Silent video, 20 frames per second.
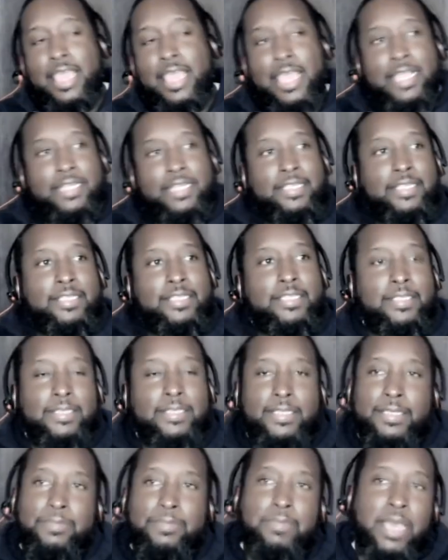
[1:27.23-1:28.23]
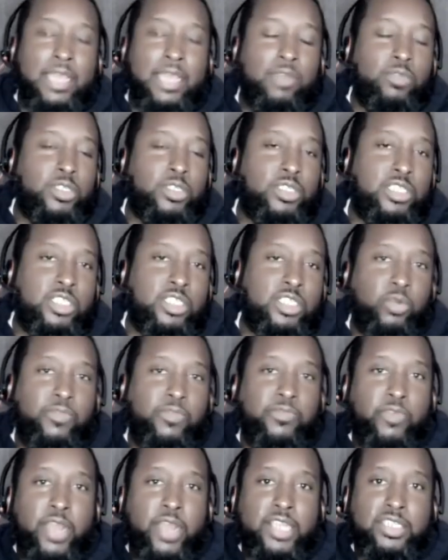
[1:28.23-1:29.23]
And man, it was just
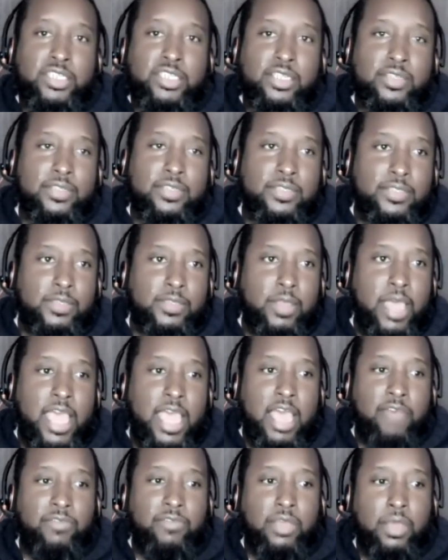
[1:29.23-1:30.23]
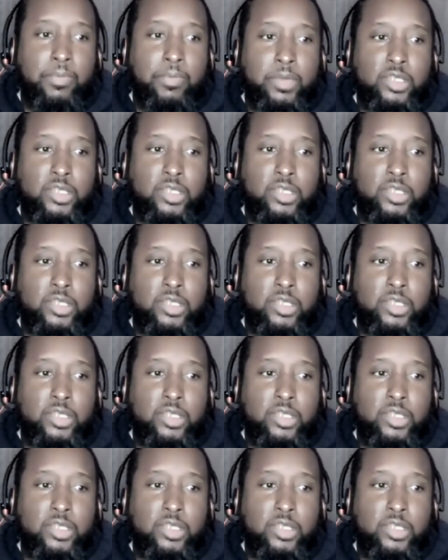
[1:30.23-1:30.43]
refreshing to have uh,